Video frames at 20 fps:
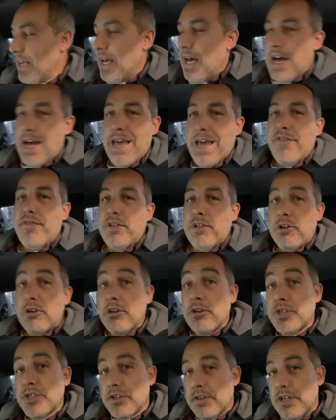I have
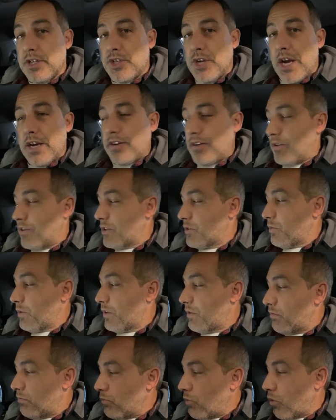larger injectors
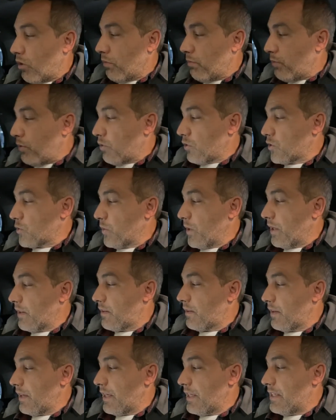with more pulse width
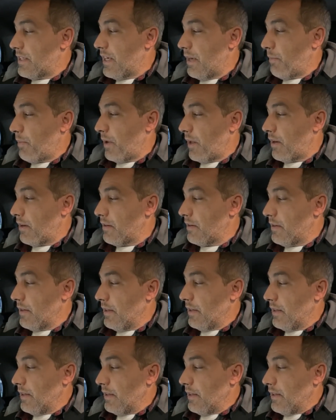and tip in
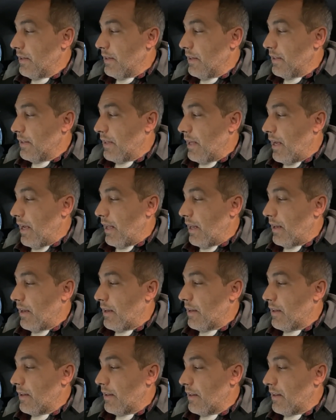
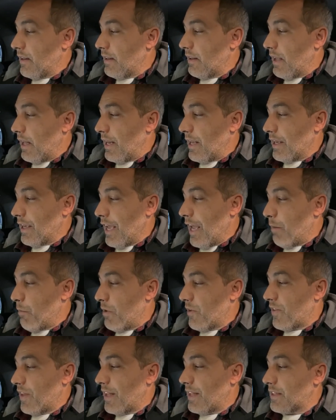than it came
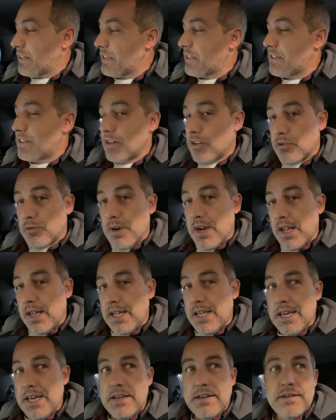with it. It's still running
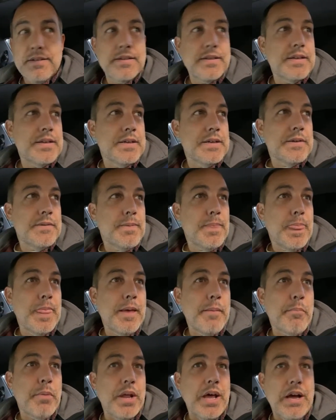lean,
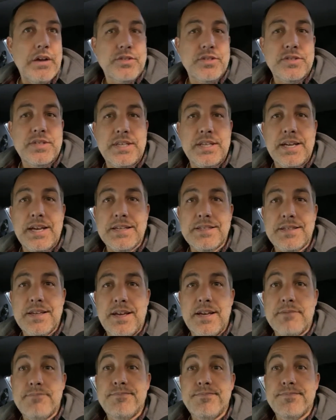but I also see, like I
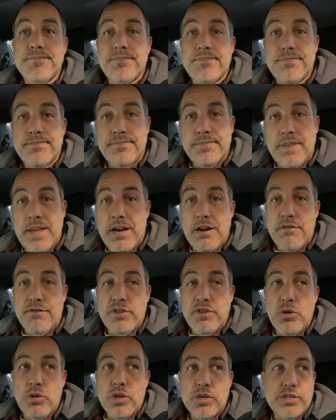said, the
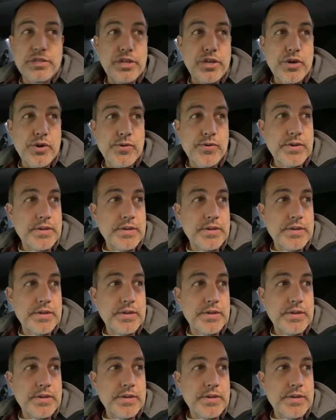airflow looks low.